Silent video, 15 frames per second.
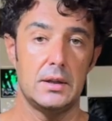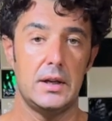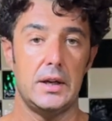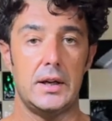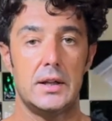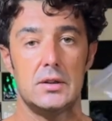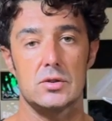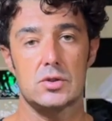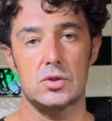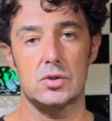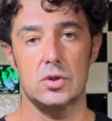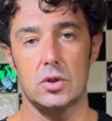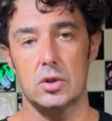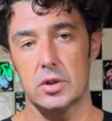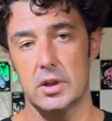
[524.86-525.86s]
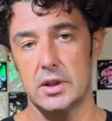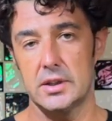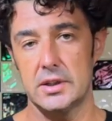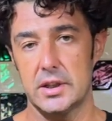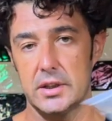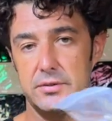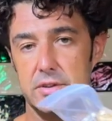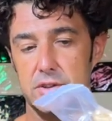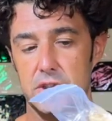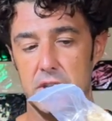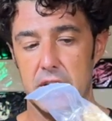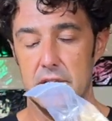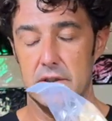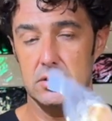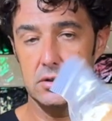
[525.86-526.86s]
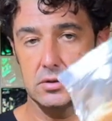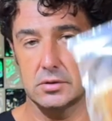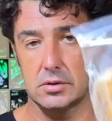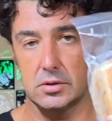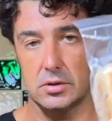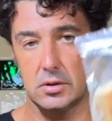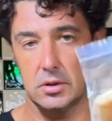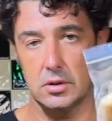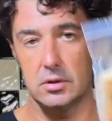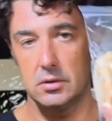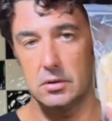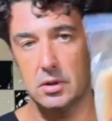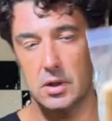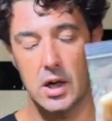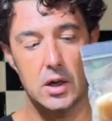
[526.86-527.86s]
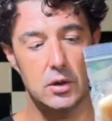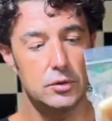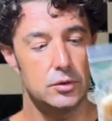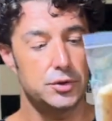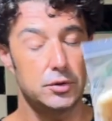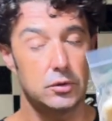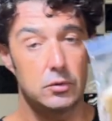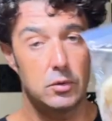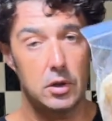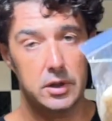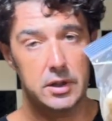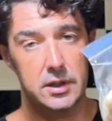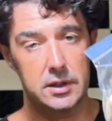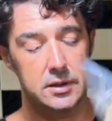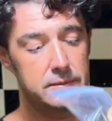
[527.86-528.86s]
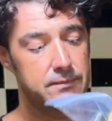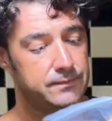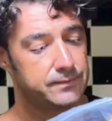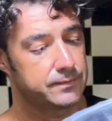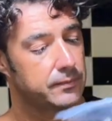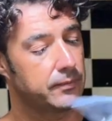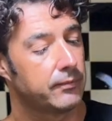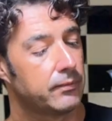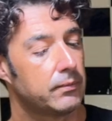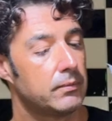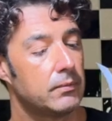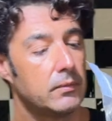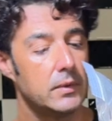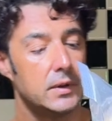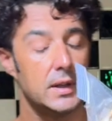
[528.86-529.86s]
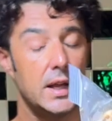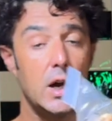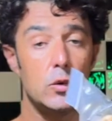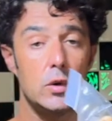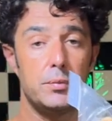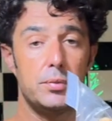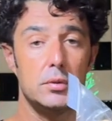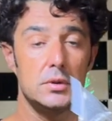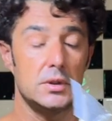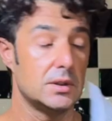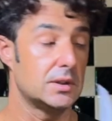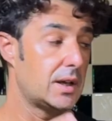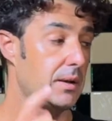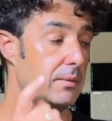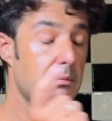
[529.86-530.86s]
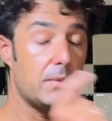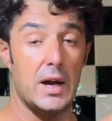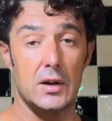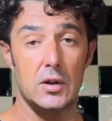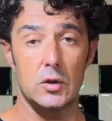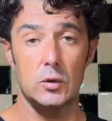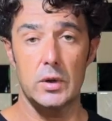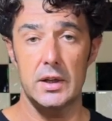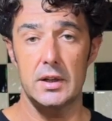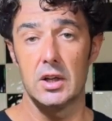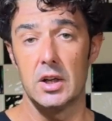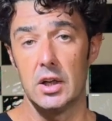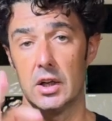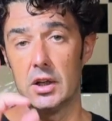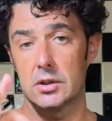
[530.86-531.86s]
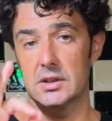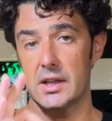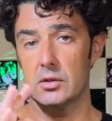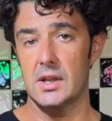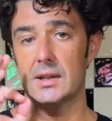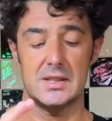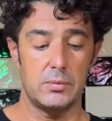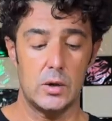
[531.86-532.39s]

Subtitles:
and store in the refrigerator. So how you should work it? Now we put in the microwave 30